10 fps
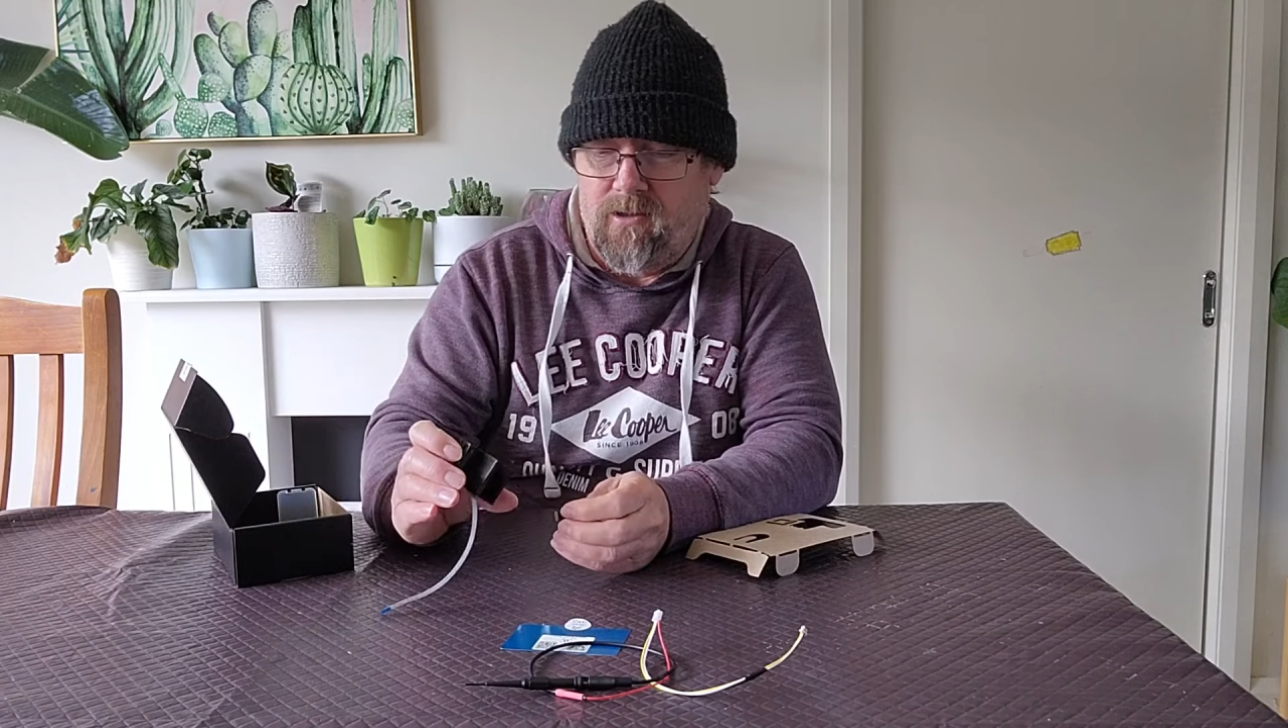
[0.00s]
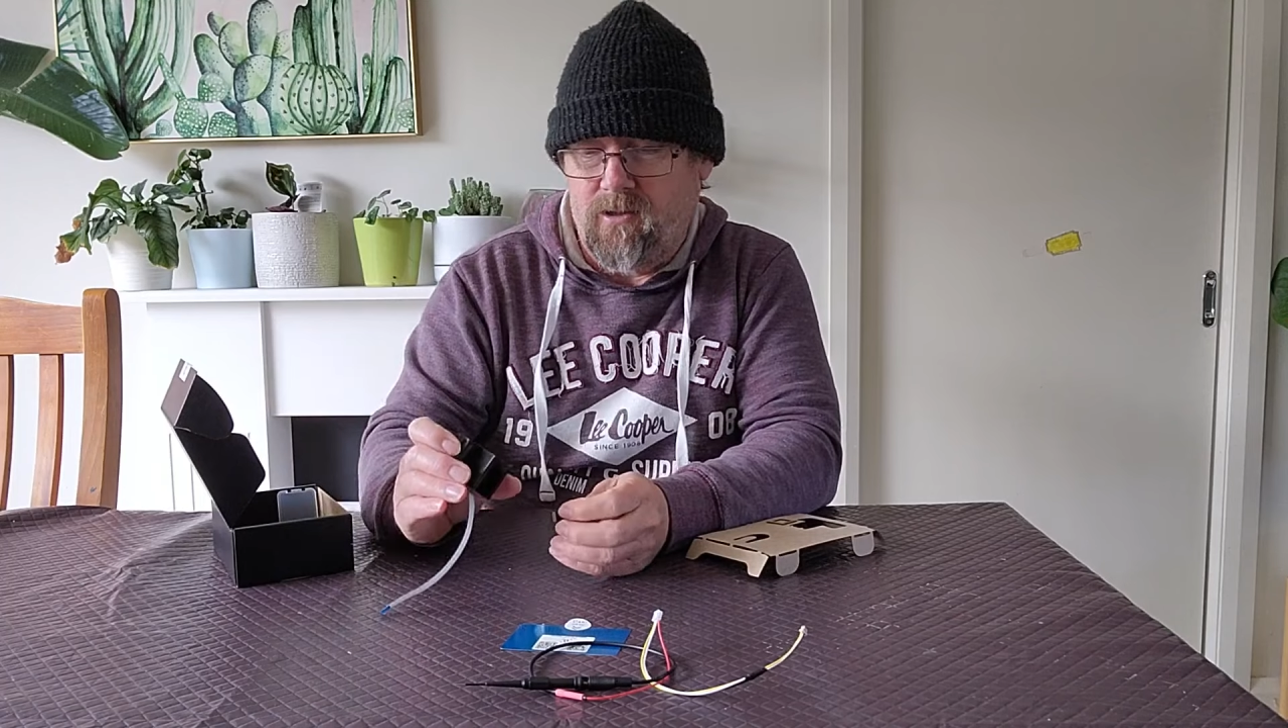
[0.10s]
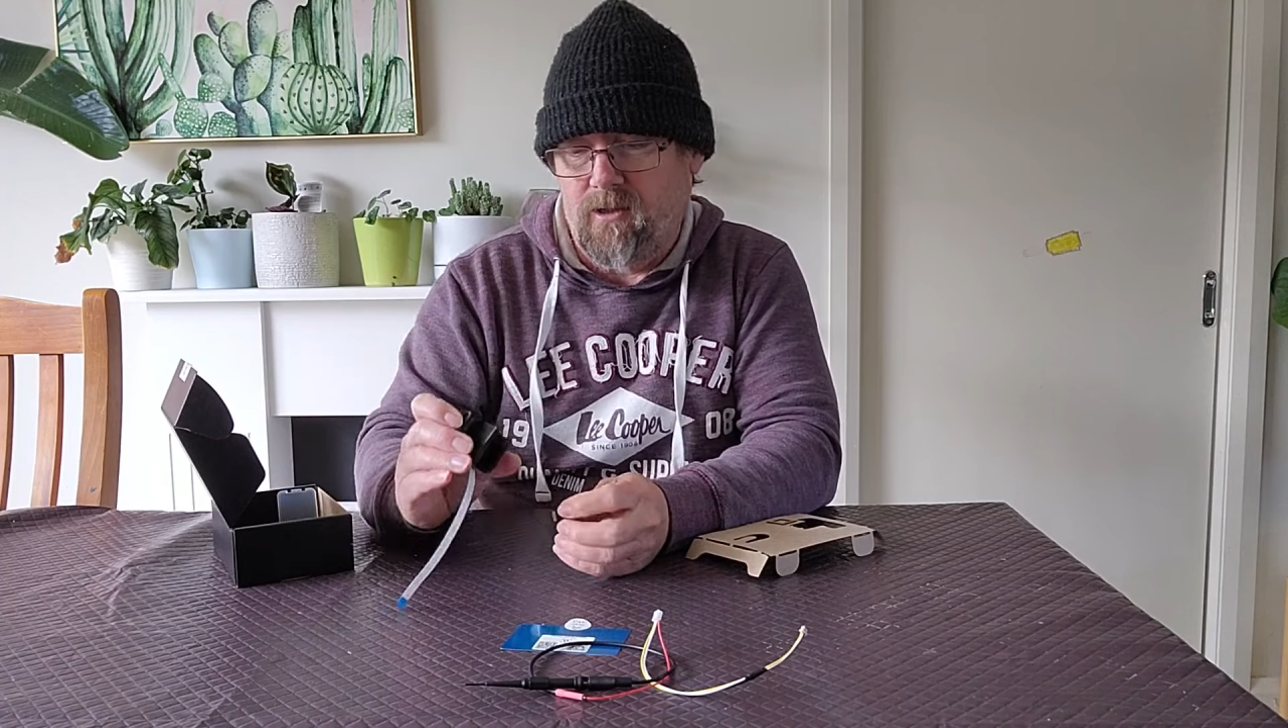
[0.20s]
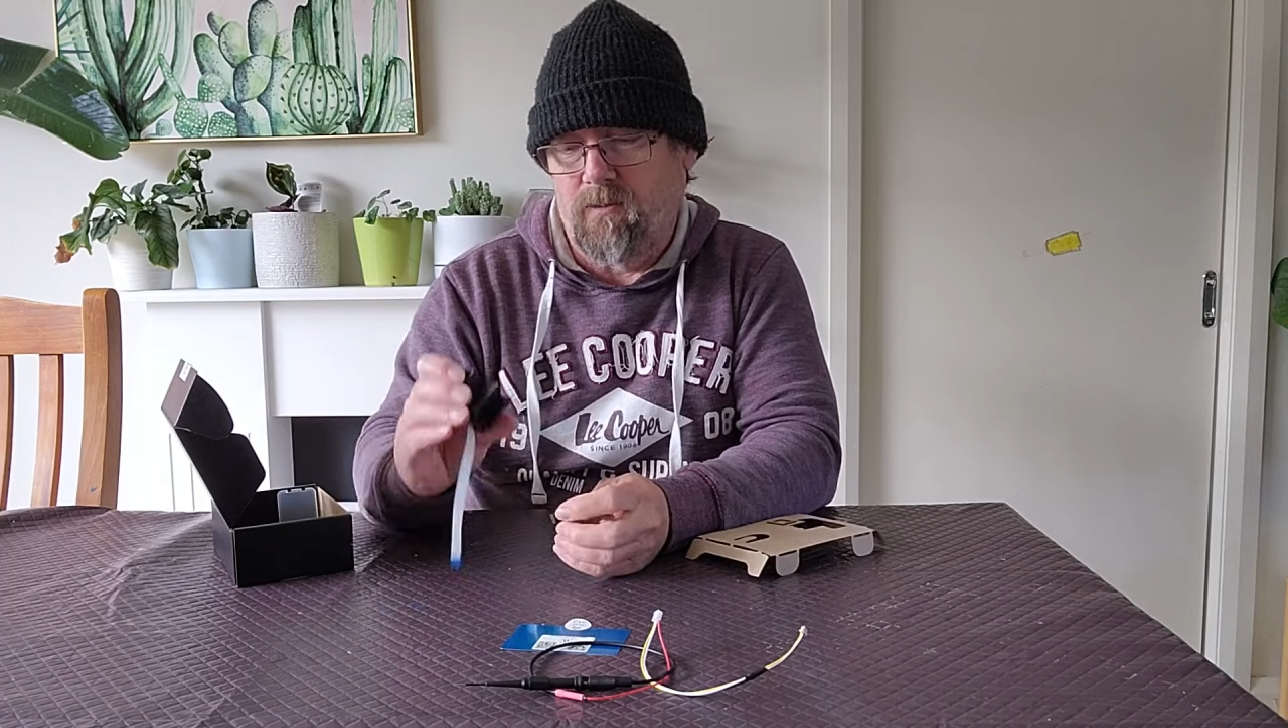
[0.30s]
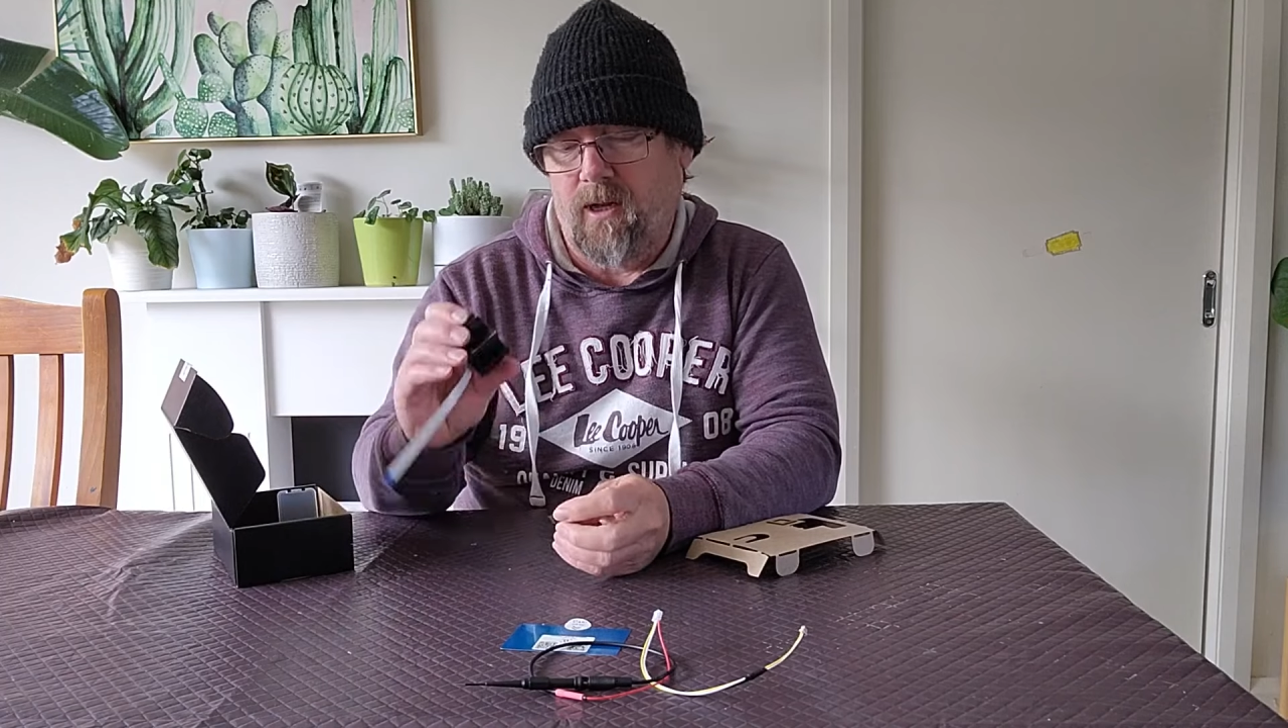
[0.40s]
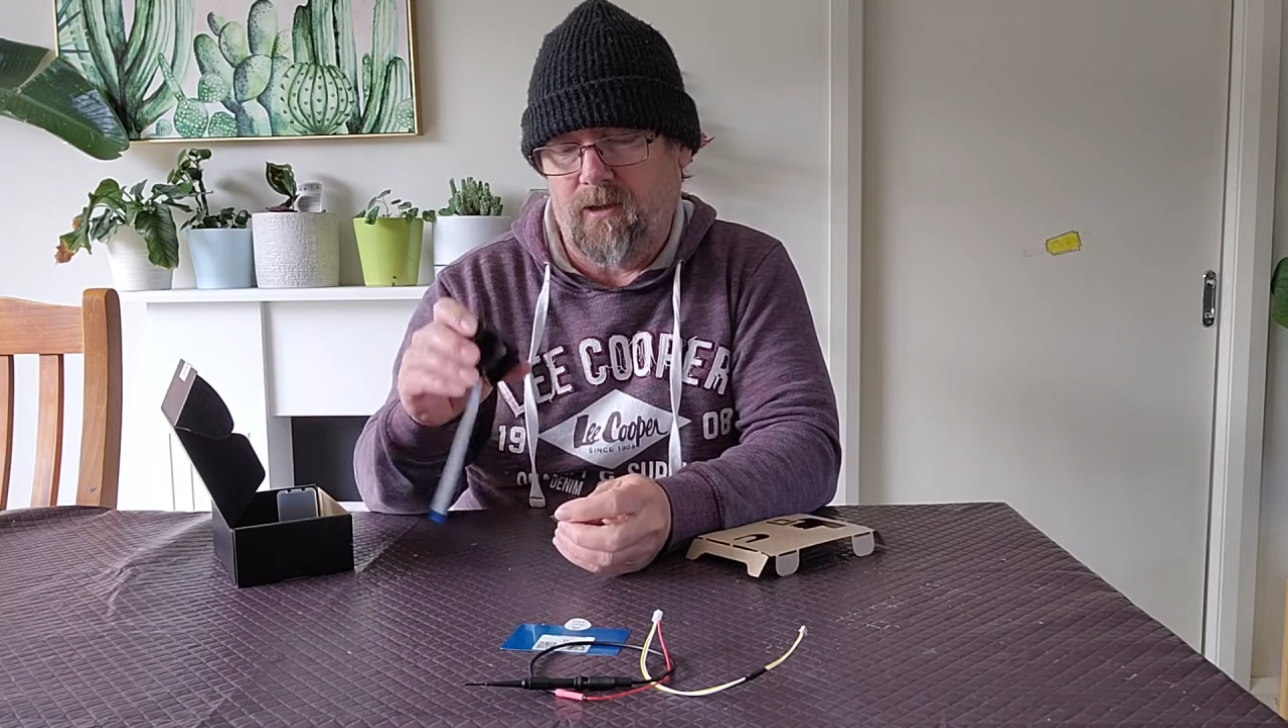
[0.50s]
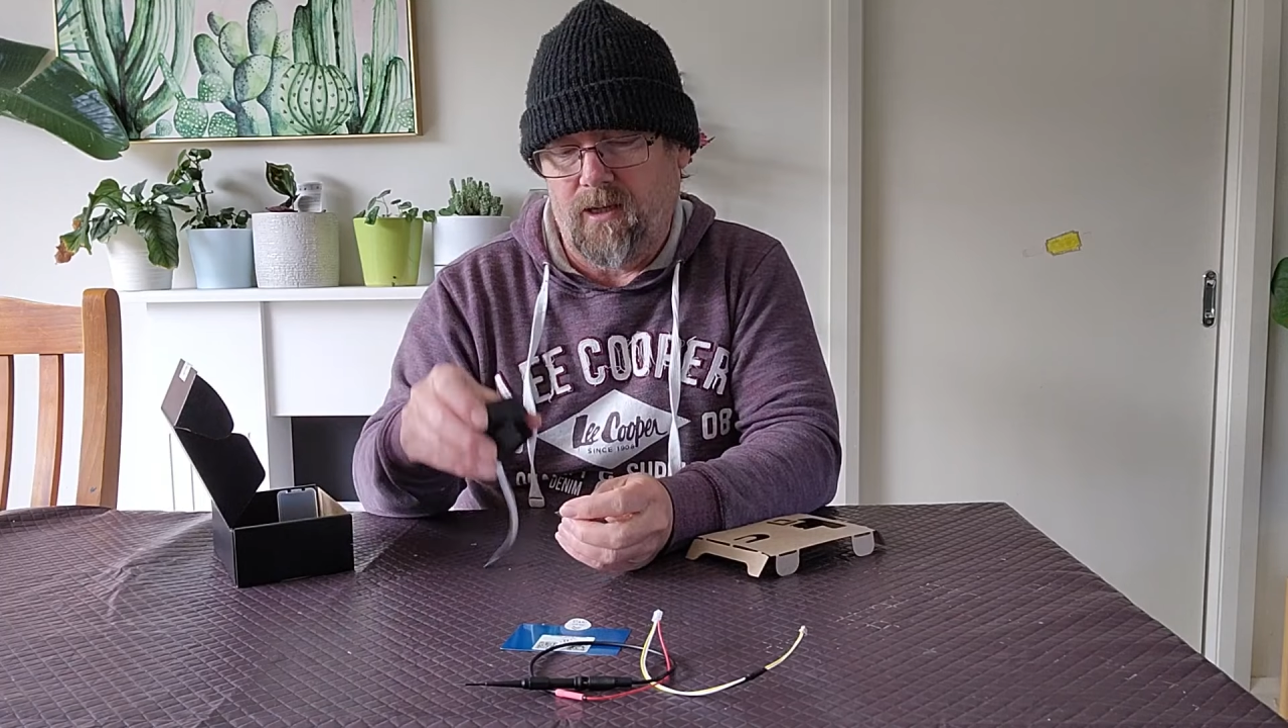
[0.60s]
just plug the